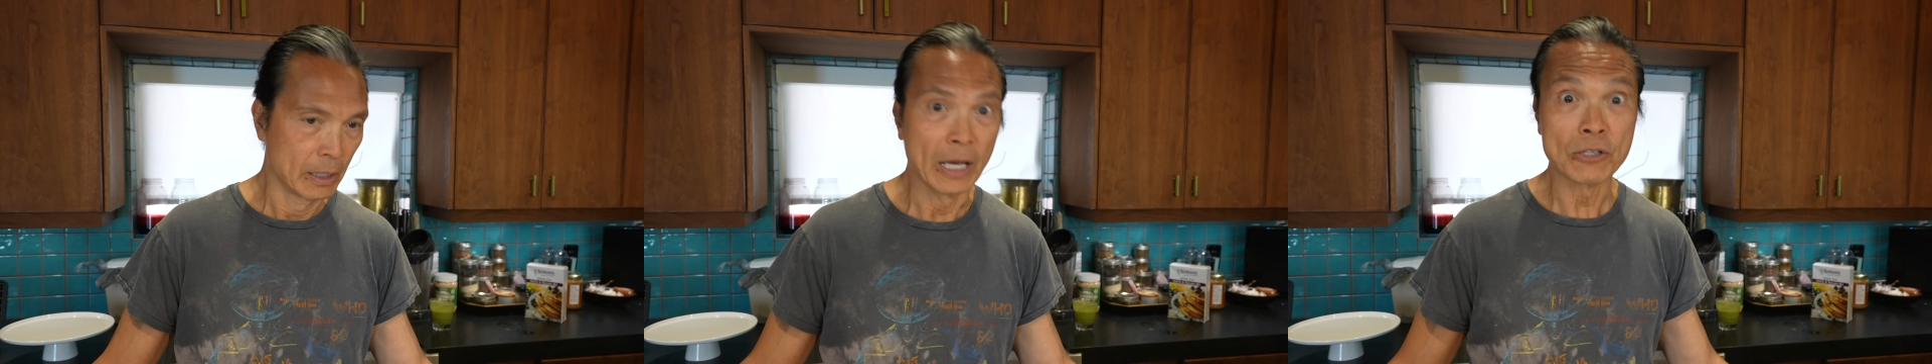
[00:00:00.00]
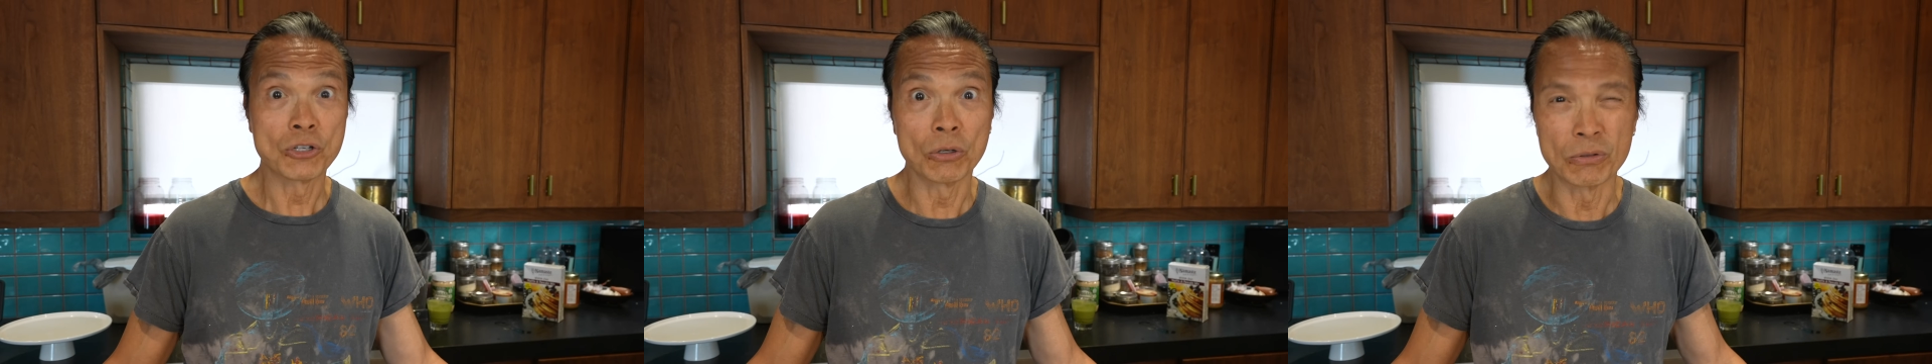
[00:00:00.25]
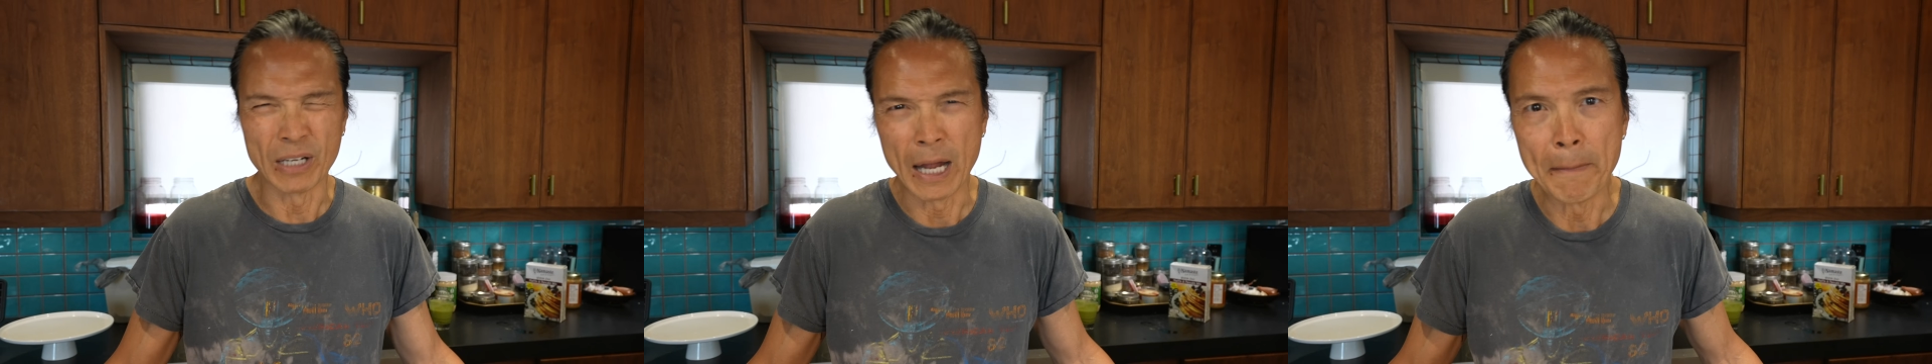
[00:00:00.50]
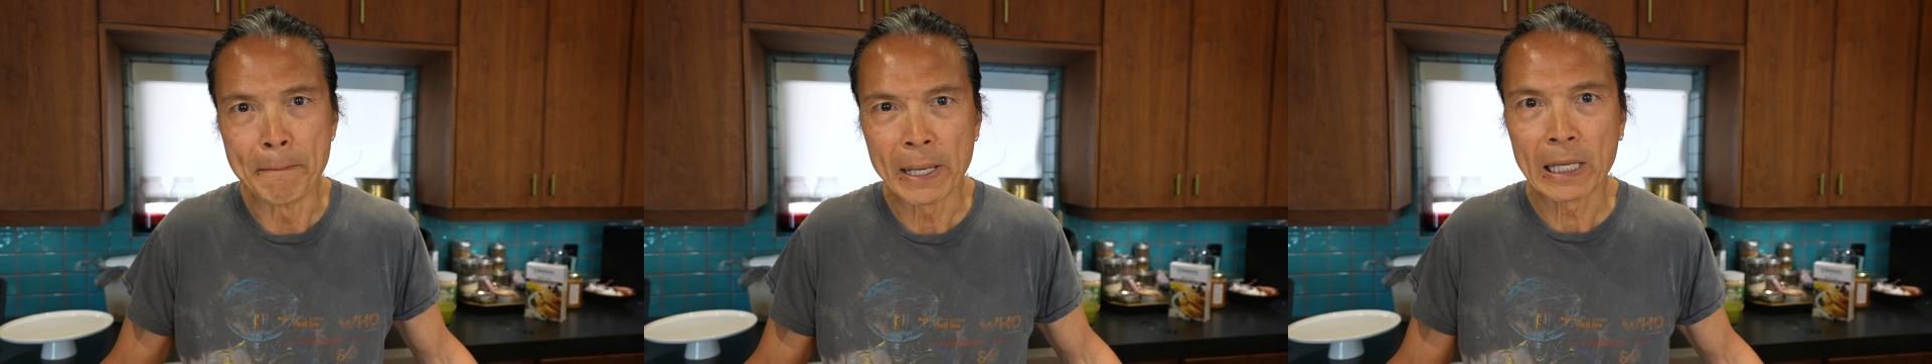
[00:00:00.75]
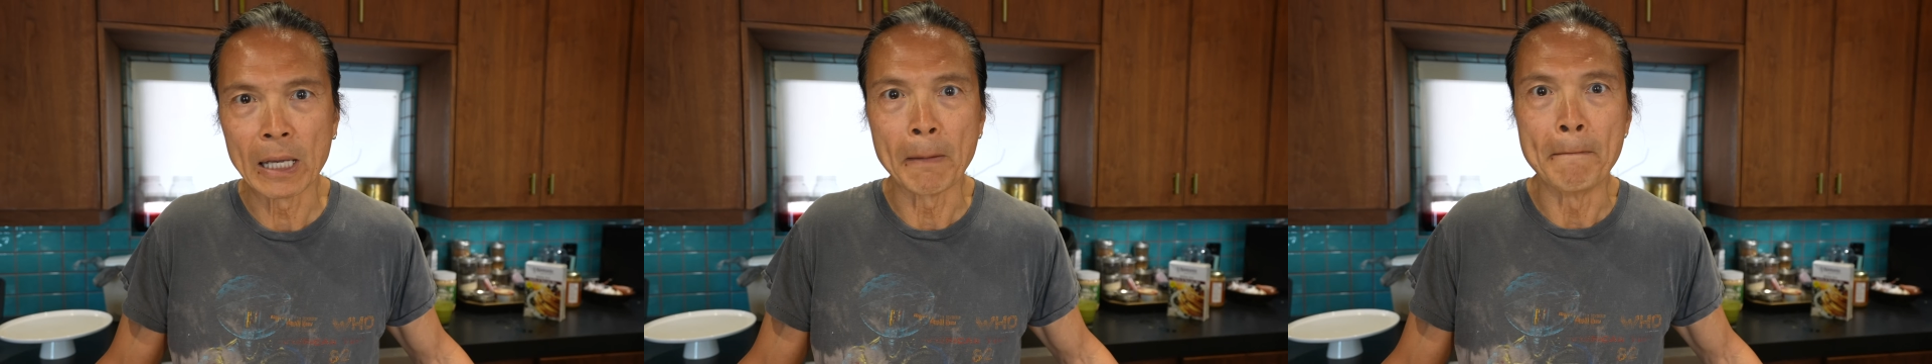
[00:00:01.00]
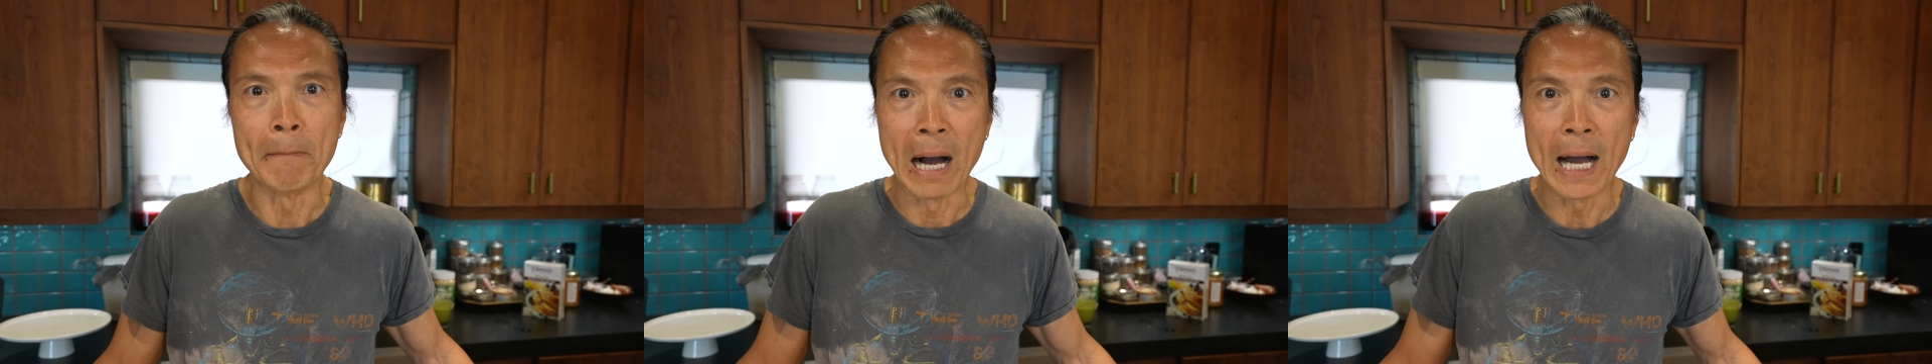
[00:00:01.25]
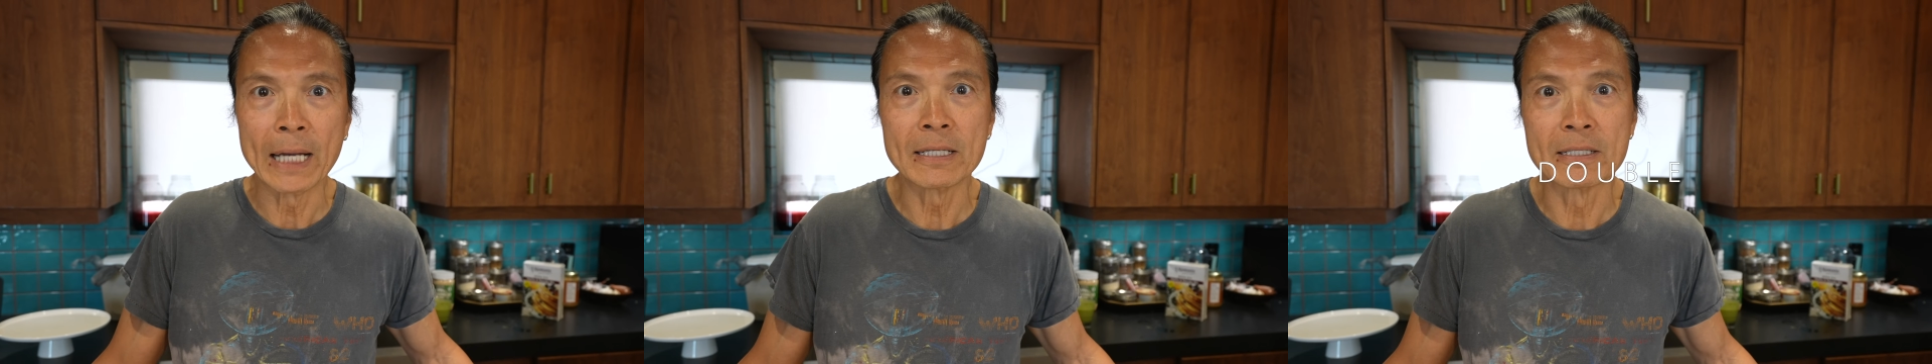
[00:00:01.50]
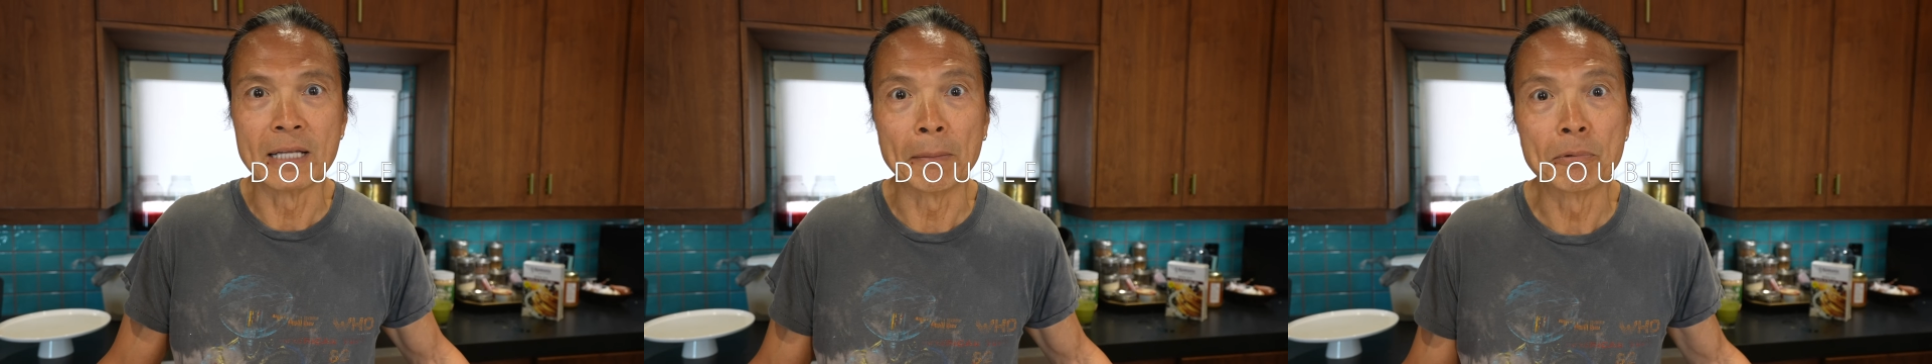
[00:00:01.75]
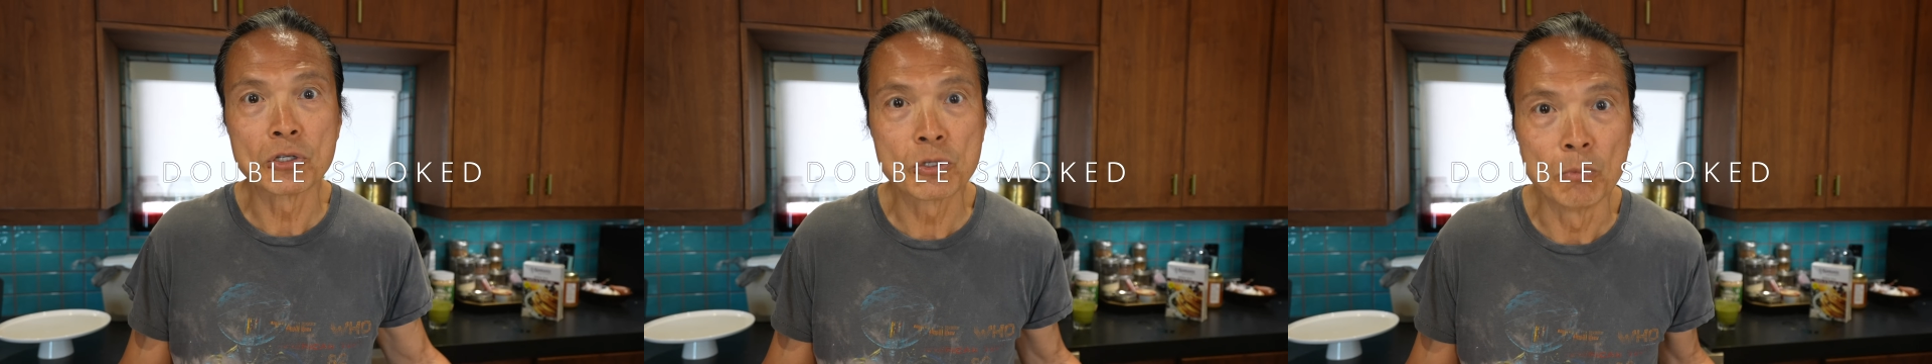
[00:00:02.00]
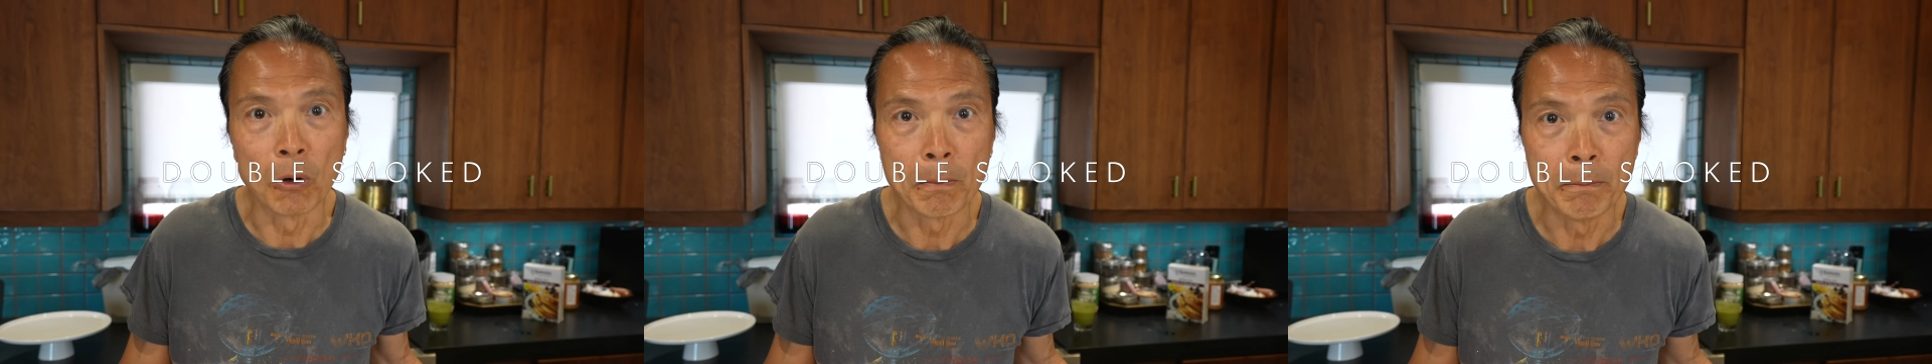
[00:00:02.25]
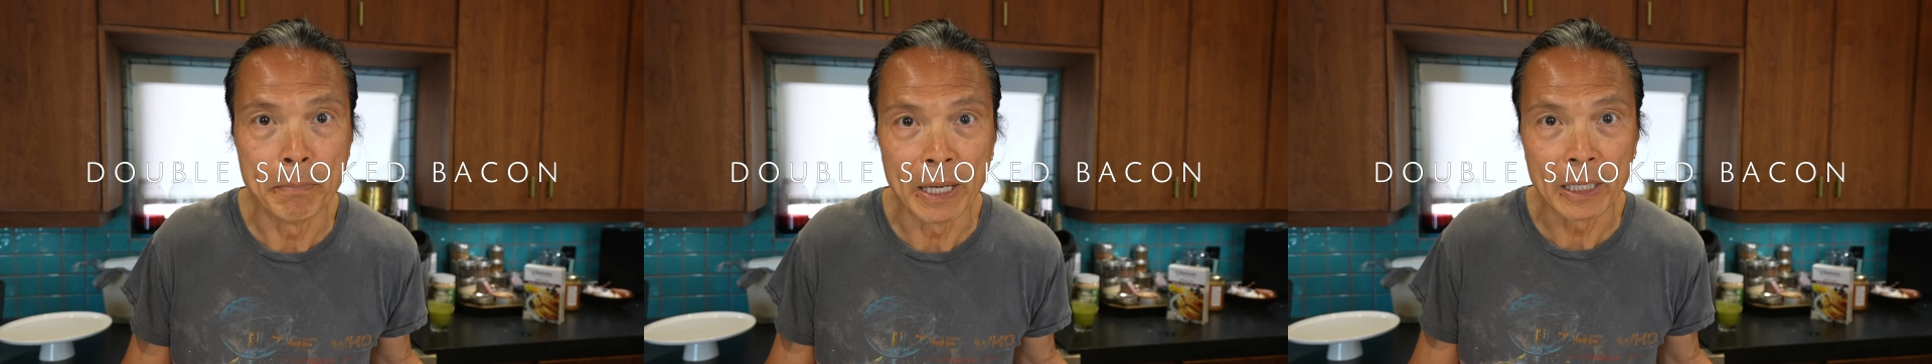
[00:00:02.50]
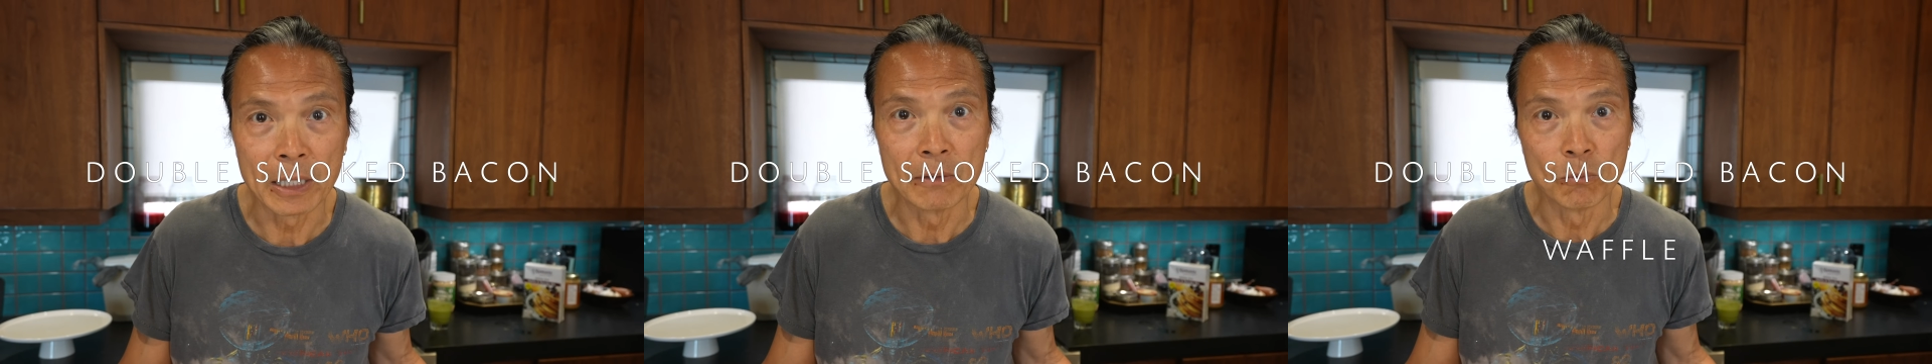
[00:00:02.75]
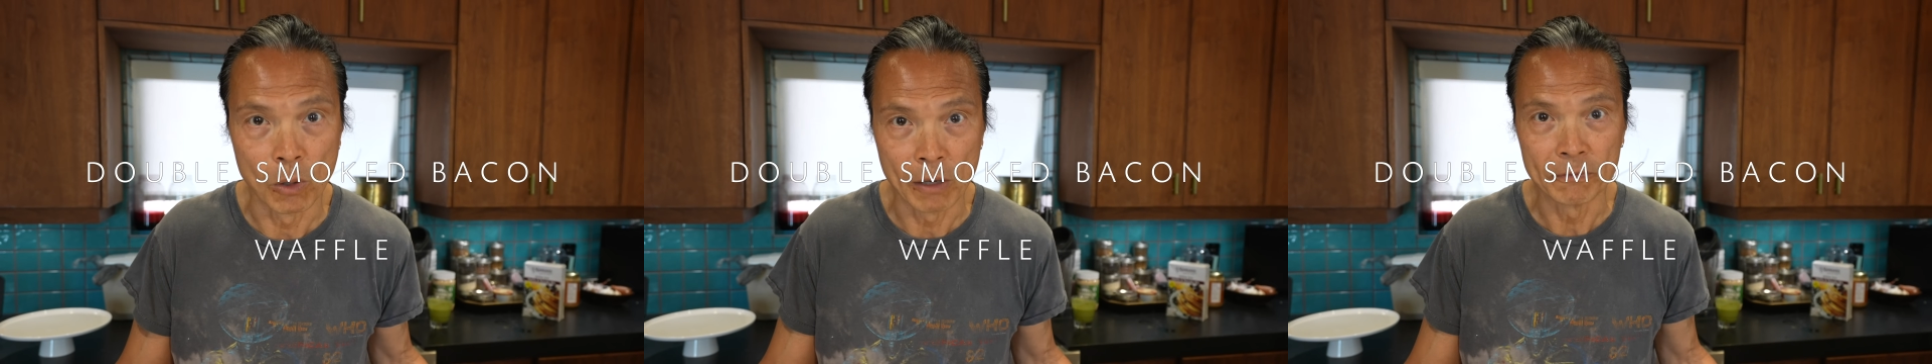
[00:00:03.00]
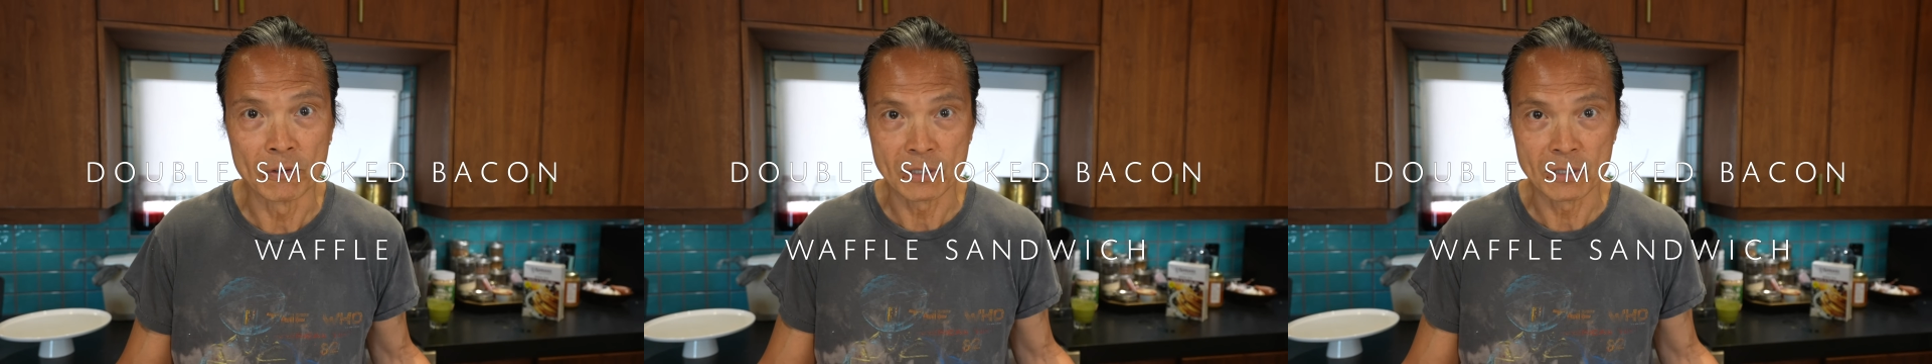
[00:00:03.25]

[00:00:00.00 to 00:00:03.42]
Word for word: Hey children, I'm making my double smoked bacon waffle